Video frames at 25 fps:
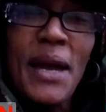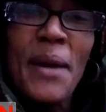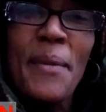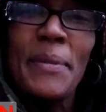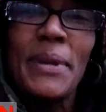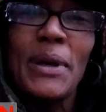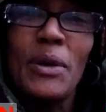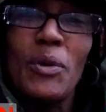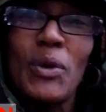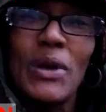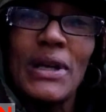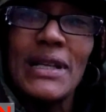
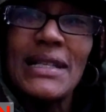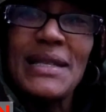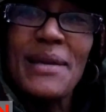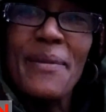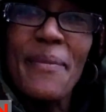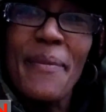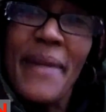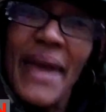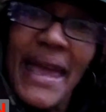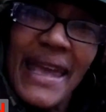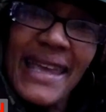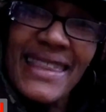but I wanted to
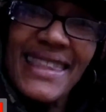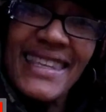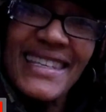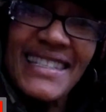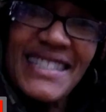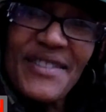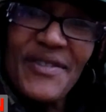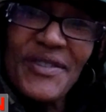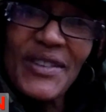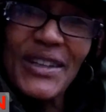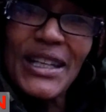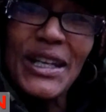make
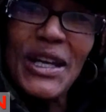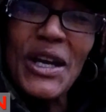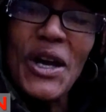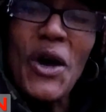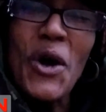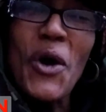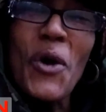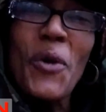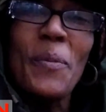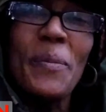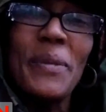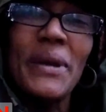this
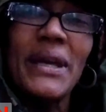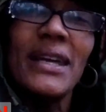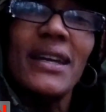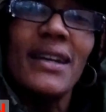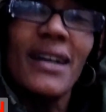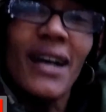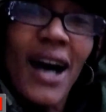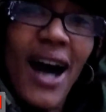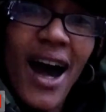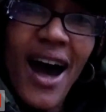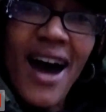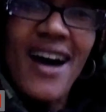video
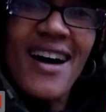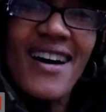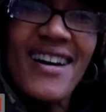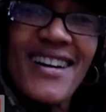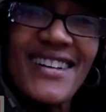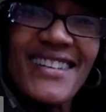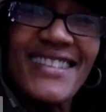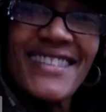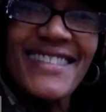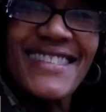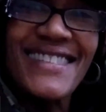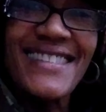
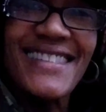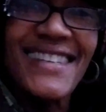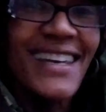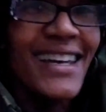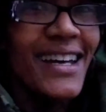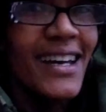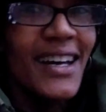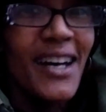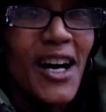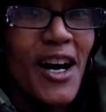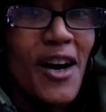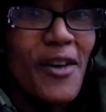because,
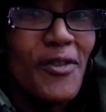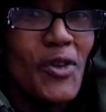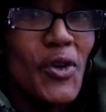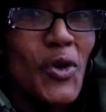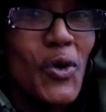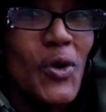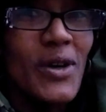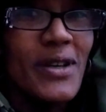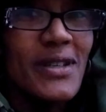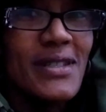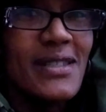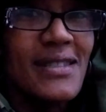of
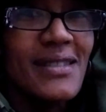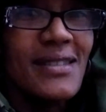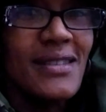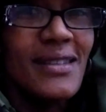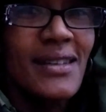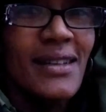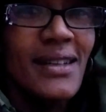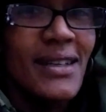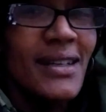course,